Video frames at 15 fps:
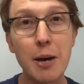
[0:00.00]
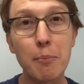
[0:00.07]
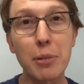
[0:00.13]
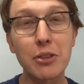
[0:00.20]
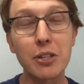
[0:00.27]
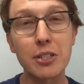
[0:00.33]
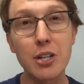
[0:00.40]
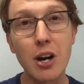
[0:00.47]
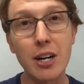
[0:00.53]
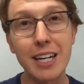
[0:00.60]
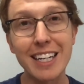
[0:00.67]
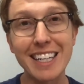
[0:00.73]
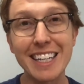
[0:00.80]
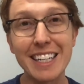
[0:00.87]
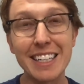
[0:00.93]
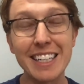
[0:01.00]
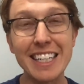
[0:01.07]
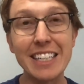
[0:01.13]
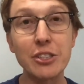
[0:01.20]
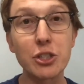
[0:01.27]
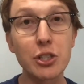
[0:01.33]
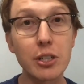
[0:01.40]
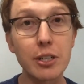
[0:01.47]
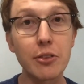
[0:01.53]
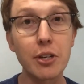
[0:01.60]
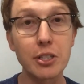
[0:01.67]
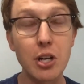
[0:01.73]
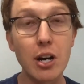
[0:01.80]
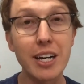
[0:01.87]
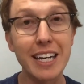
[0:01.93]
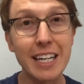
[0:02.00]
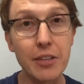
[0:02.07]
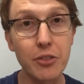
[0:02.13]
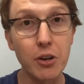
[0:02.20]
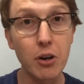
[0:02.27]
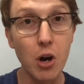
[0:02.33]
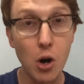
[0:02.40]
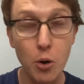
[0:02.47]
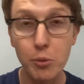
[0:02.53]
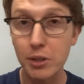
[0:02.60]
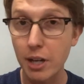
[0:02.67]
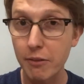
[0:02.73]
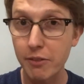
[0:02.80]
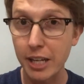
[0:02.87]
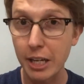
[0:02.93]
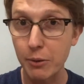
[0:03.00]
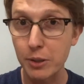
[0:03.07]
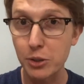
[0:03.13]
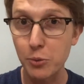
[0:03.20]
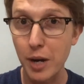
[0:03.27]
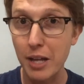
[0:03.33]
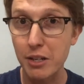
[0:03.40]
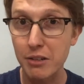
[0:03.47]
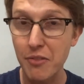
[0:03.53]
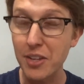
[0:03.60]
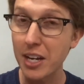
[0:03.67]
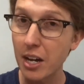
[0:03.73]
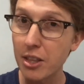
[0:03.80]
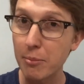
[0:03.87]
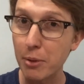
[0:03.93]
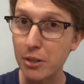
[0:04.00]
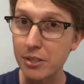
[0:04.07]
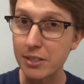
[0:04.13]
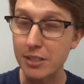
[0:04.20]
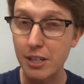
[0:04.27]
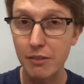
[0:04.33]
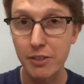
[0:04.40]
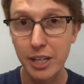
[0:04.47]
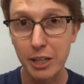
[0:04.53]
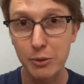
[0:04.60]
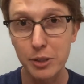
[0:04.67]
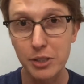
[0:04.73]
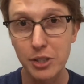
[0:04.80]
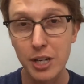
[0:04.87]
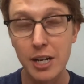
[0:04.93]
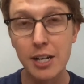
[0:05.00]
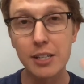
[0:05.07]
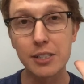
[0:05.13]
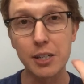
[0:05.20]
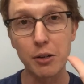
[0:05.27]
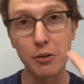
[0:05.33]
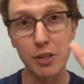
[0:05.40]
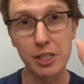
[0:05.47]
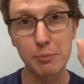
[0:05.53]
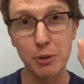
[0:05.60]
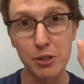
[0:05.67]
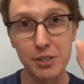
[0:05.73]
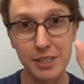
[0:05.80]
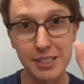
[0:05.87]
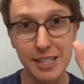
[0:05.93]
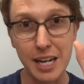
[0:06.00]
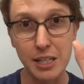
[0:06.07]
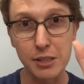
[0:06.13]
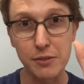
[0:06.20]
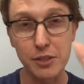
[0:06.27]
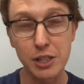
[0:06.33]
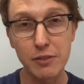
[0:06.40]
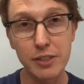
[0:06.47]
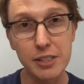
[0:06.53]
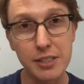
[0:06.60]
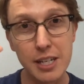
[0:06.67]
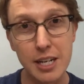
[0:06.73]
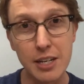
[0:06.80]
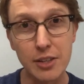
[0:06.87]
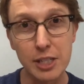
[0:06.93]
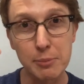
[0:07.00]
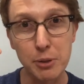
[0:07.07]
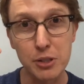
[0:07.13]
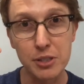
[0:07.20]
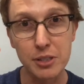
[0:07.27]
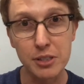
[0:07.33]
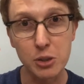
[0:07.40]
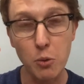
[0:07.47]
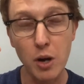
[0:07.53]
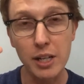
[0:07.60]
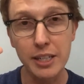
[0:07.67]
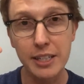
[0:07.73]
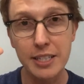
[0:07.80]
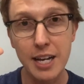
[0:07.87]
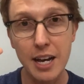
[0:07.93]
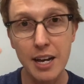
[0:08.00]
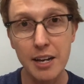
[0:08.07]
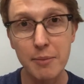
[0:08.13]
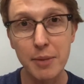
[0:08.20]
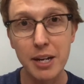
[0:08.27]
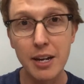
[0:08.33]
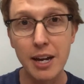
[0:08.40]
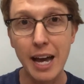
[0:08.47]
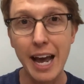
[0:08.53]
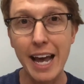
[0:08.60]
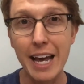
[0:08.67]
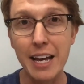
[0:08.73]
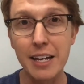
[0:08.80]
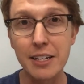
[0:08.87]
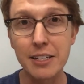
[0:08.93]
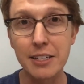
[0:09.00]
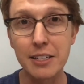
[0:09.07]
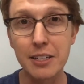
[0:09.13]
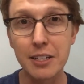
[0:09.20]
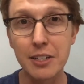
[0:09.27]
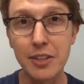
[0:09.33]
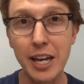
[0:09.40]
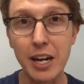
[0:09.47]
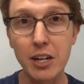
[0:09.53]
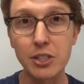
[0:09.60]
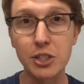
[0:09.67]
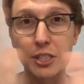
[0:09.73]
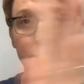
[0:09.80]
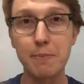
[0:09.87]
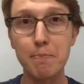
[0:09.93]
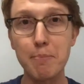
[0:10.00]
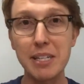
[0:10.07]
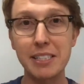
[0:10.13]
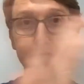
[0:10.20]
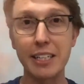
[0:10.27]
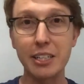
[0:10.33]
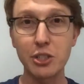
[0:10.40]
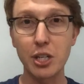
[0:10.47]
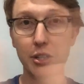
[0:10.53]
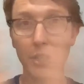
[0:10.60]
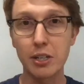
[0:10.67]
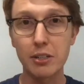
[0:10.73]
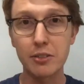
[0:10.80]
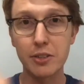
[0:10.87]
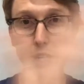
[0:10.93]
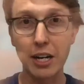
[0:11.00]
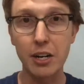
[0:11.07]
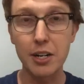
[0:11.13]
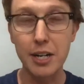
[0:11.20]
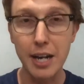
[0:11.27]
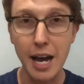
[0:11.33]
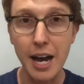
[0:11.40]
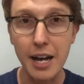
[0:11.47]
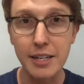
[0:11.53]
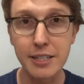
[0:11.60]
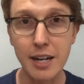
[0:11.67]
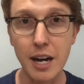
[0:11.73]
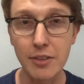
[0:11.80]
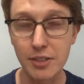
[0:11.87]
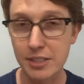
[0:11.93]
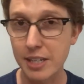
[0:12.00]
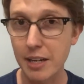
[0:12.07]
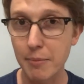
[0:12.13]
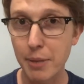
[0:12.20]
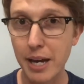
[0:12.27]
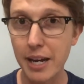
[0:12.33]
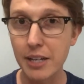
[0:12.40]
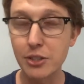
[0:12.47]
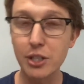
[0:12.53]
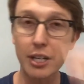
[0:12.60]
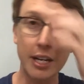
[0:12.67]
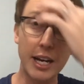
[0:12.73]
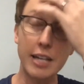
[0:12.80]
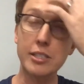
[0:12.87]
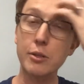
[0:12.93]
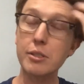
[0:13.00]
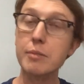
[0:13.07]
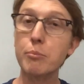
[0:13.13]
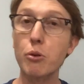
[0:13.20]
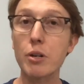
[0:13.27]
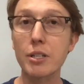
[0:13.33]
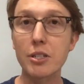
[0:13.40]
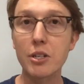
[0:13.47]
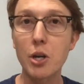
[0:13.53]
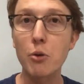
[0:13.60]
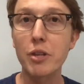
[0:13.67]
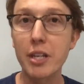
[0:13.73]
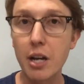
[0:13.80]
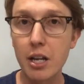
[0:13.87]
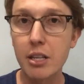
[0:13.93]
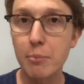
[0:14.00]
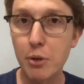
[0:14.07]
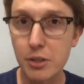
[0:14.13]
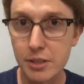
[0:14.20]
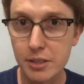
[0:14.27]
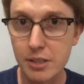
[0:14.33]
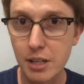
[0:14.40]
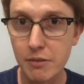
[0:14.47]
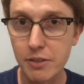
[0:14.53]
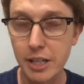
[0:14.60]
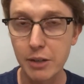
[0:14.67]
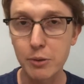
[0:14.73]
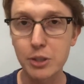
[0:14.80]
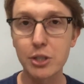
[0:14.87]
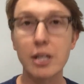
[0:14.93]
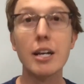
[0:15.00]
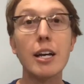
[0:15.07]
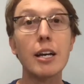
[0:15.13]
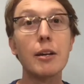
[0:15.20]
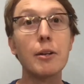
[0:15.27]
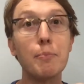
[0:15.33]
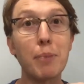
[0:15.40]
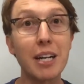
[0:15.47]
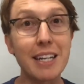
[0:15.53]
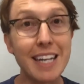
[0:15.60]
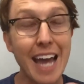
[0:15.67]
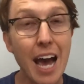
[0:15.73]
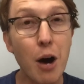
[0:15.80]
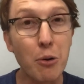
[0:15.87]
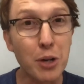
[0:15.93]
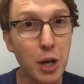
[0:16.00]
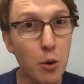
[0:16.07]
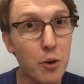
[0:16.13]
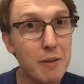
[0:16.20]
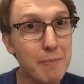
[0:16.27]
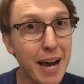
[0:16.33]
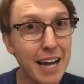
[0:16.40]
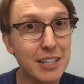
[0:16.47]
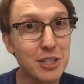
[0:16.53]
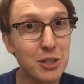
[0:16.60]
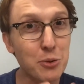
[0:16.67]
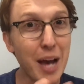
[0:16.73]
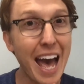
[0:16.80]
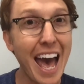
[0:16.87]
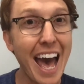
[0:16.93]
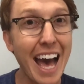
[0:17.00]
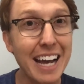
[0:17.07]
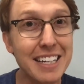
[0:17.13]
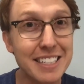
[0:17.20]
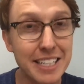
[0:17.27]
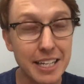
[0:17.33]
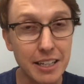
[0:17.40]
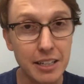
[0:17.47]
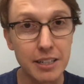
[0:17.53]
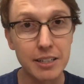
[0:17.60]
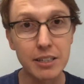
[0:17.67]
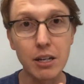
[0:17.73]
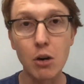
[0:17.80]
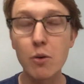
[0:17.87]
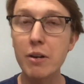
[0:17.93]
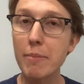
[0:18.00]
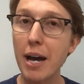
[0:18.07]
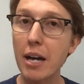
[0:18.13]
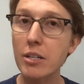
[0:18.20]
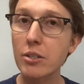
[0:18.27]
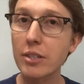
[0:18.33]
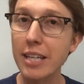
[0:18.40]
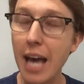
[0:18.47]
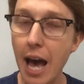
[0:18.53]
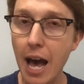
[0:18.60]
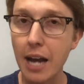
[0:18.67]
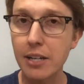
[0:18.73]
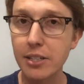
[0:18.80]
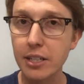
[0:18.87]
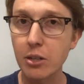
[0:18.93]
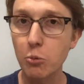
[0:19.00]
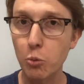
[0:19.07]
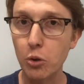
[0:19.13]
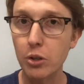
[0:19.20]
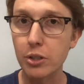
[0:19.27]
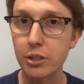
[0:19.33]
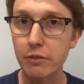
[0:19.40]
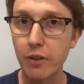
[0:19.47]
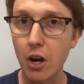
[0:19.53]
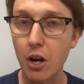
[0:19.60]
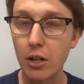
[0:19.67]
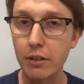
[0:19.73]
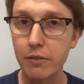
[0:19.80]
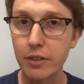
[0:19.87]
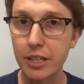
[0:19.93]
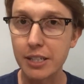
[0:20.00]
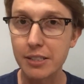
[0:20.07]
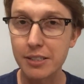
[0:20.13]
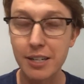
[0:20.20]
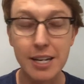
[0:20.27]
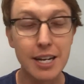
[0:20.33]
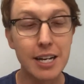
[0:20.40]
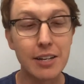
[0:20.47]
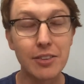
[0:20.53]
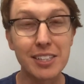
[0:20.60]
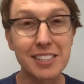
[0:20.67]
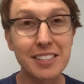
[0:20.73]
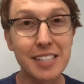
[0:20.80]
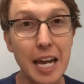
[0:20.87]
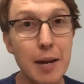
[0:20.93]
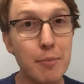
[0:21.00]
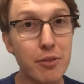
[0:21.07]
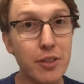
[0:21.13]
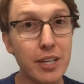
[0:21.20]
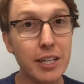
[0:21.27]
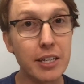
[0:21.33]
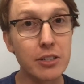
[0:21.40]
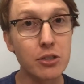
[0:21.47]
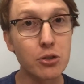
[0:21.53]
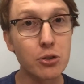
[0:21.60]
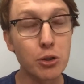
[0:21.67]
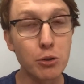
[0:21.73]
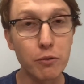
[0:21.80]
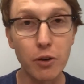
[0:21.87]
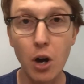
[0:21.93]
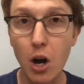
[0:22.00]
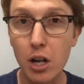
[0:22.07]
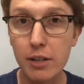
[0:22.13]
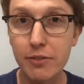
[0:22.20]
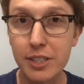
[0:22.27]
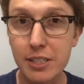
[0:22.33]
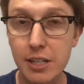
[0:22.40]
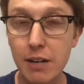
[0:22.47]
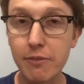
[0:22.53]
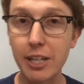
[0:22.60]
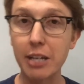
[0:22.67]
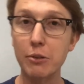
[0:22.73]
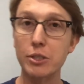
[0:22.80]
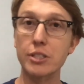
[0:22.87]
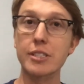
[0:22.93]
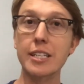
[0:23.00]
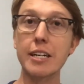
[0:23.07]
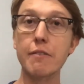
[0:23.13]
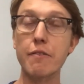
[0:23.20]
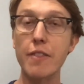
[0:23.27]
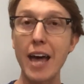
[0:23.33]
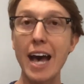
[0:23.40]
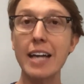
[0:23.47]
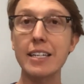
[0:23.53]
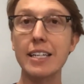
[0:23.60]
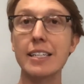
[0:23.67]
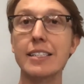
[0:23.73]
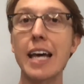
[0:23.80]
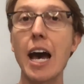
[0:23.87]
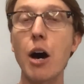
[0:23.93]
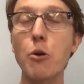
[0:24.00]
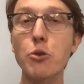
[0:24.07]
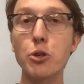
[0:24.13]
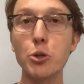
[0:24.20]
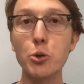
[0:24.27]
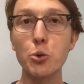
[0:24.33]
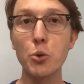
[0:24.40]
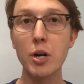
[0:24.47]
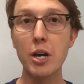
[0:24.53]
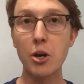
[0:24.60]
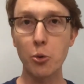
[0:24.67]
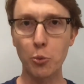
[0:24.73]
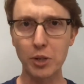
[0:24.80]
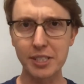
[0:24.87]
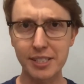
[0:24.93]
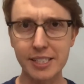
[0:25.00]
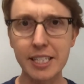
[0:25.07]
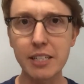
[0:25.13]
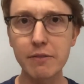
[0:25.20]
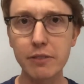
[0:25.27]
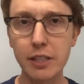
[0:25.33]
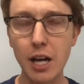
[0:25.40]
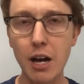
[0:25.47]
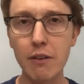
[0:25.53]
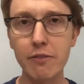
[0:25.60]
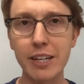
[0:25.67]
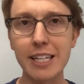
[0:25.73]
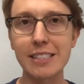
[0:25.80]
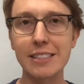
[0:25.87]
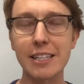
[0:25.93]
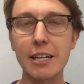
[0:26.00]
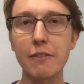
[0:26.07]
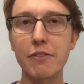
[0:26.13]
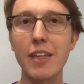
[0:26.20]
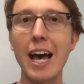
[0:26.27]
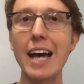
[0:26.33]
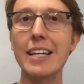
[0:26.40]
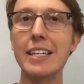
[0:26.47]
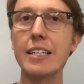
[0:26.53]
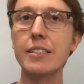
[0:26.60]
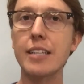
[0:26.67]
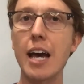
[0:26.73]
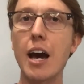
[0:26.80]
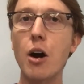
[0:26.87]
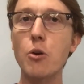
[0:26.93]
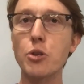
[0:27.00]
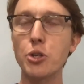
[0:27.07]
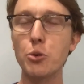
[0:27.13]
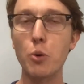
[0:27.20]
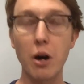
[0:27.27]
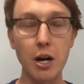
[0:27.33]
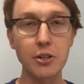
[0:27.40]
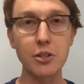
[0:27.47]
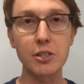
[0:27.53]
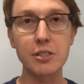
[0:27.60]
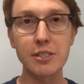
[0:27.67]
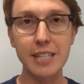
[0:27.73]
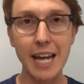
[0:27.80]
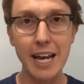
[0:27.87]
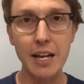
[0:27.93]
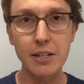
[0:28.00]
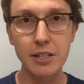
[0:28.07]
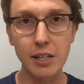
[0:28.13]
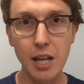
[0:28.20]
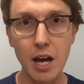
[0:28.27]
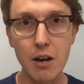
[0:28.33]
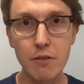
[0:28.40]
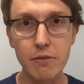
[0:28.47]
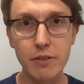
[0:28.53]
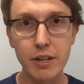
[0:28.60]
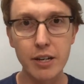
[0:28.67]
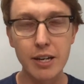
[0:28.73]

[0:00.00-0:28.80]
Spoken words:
but they're talking in their own love language rather than the other person's love language. So this person is acts of service, this person is quality time, and they are just missing each other. They are not on the same page. And so it's important to know the other person's love language. But now, going back to acting, going back to the acting world of all of this, the same thing is true for all of these love languages. If that is how you receive love, if that is how you understand love,